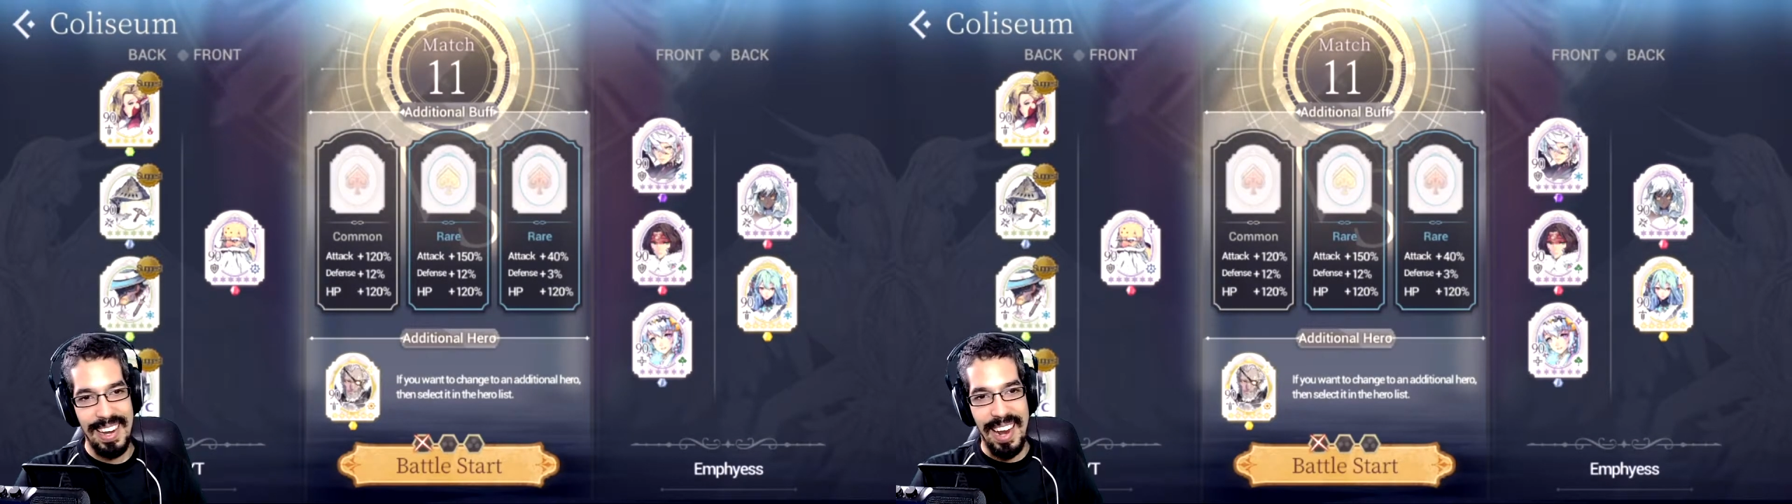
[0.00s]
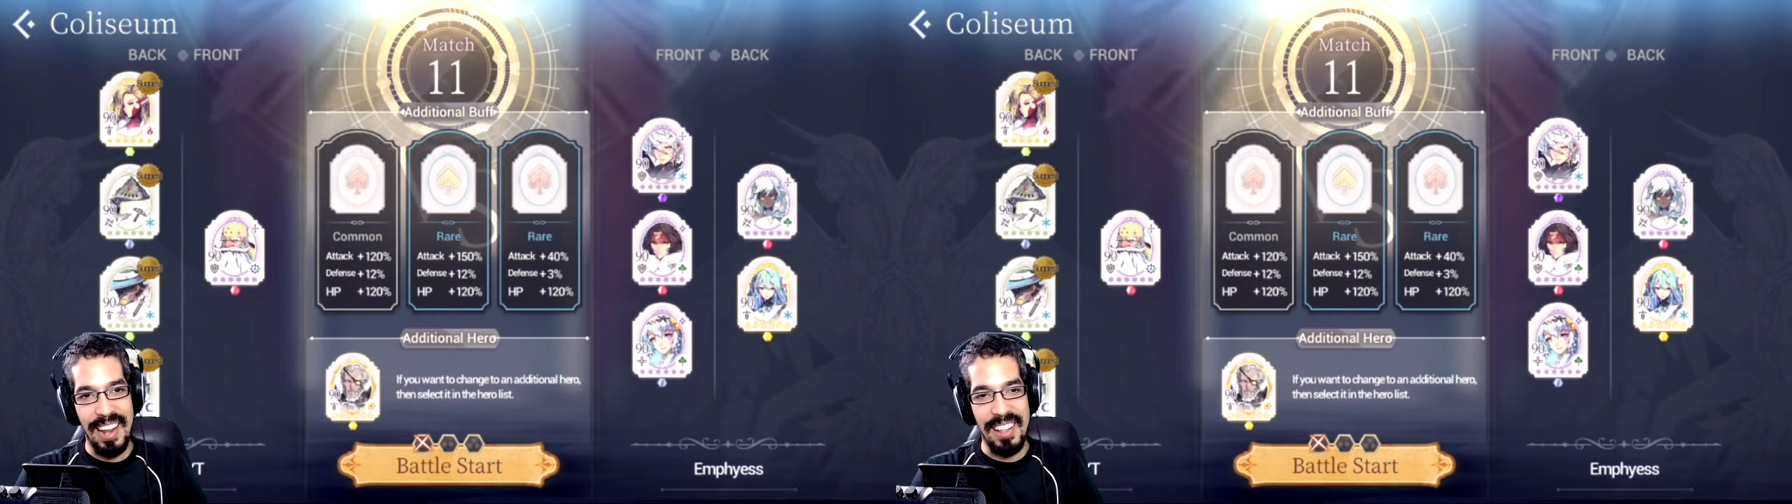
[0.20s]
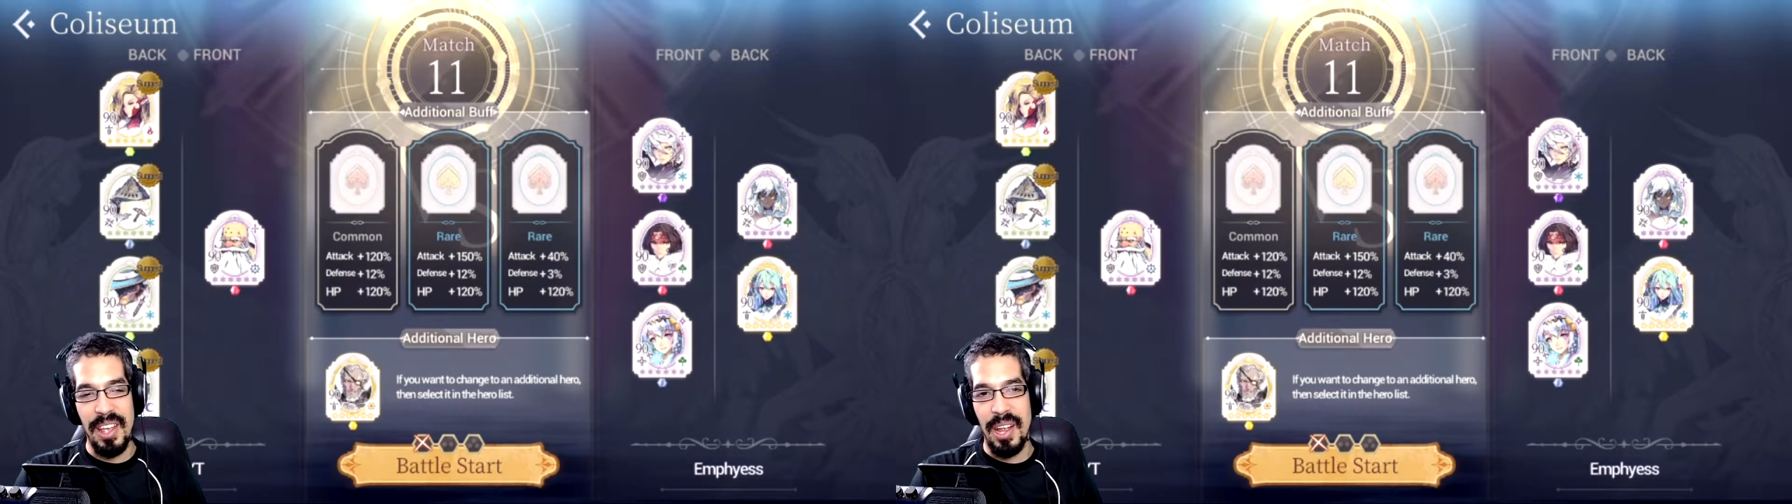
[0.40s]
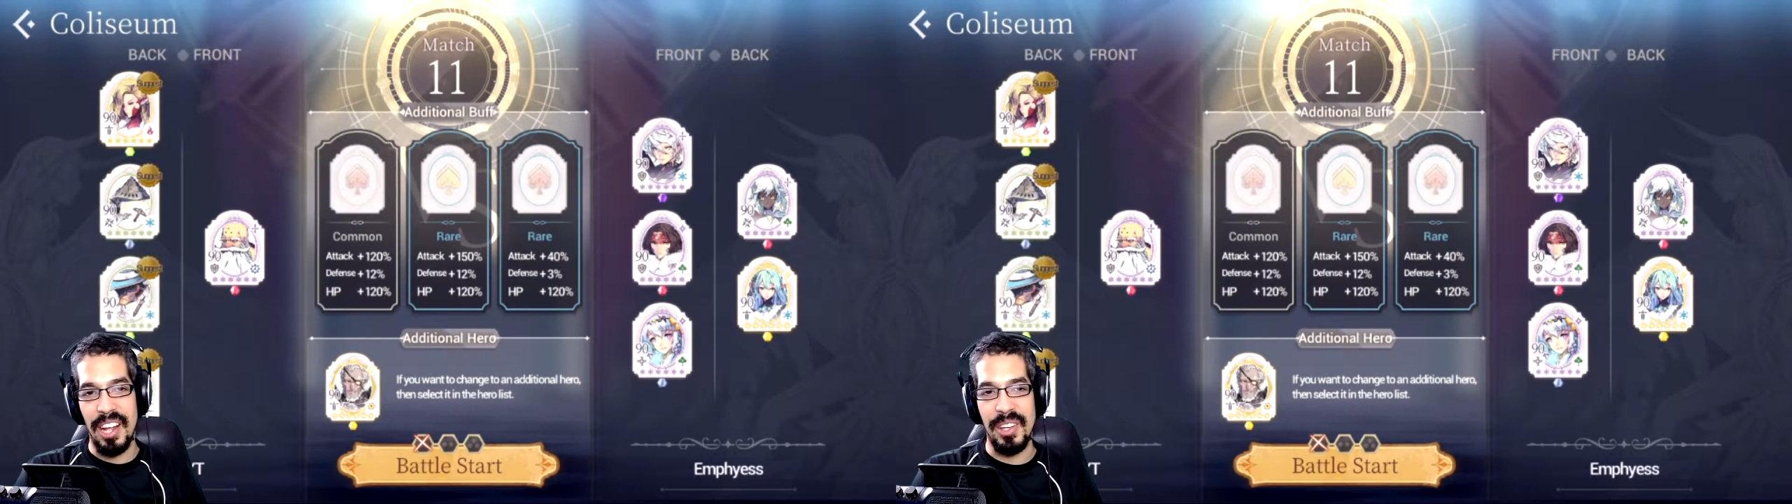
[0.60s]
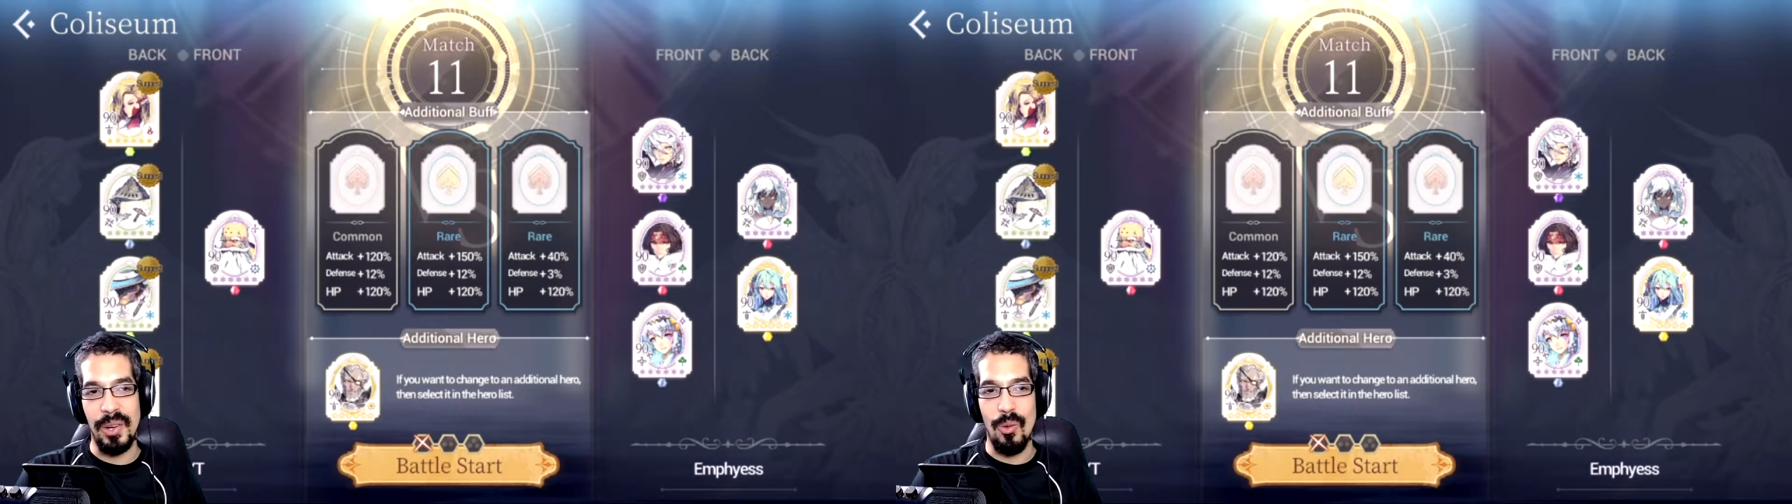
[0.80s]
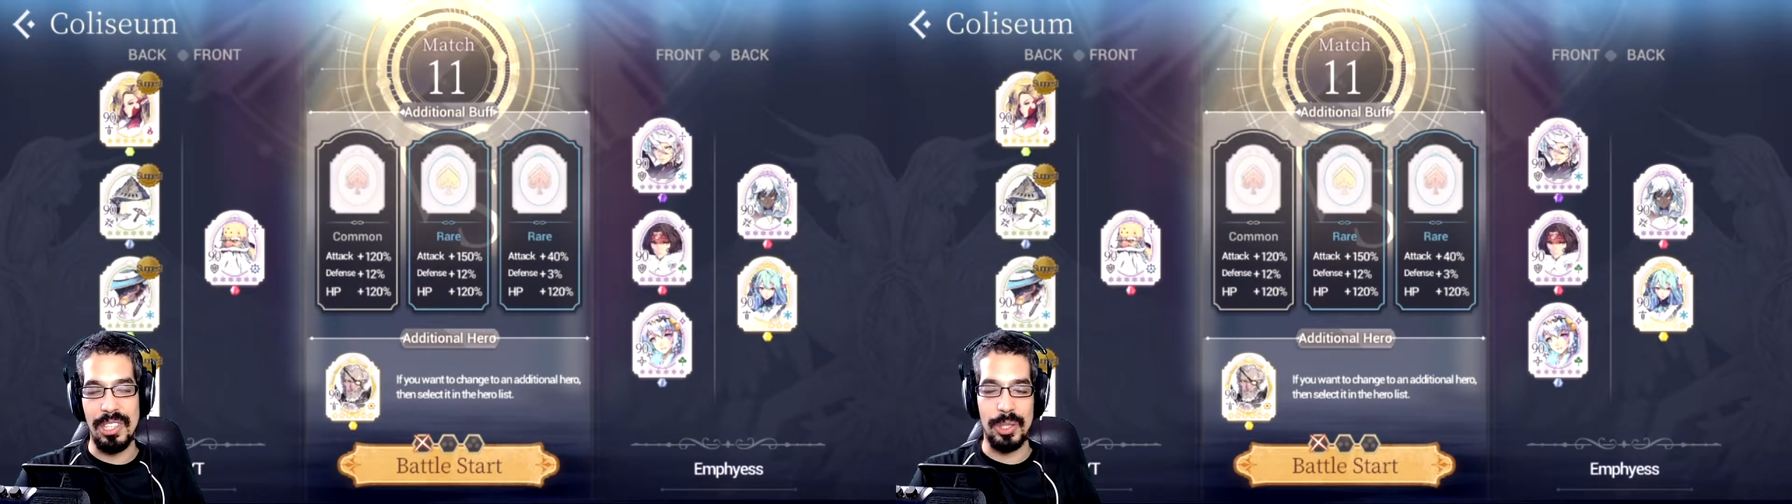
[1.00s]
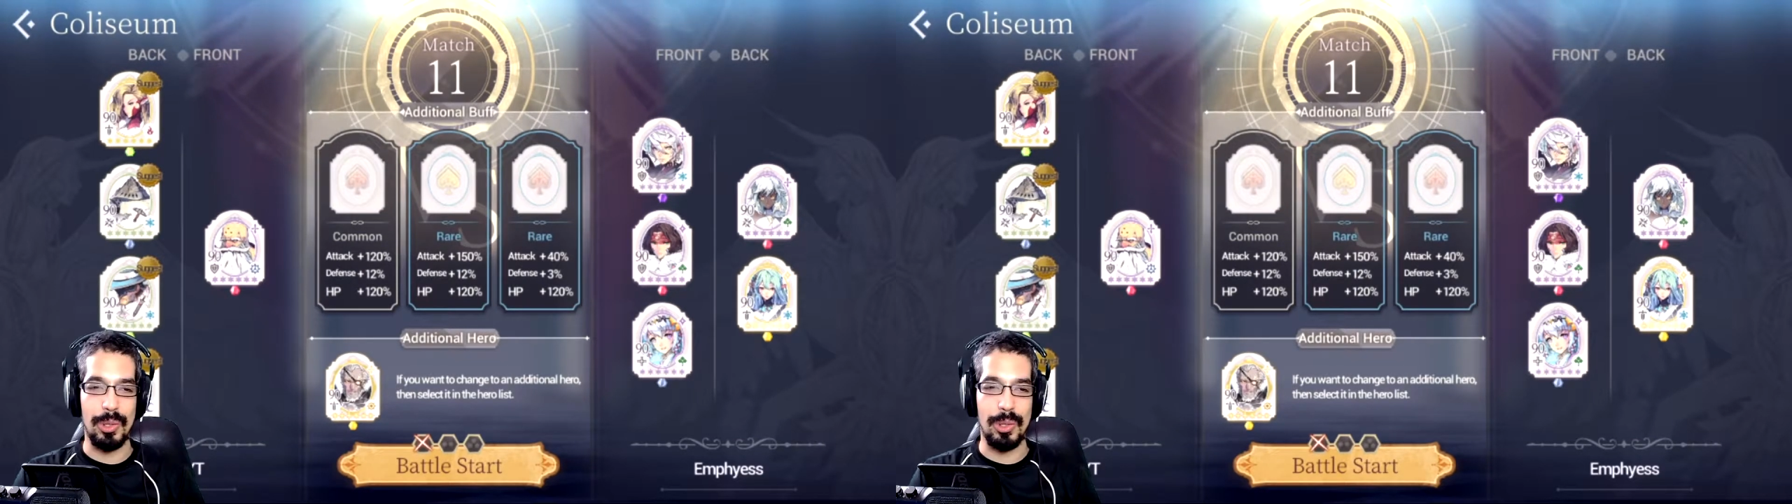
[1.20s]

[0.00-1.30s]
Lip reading: I didn't want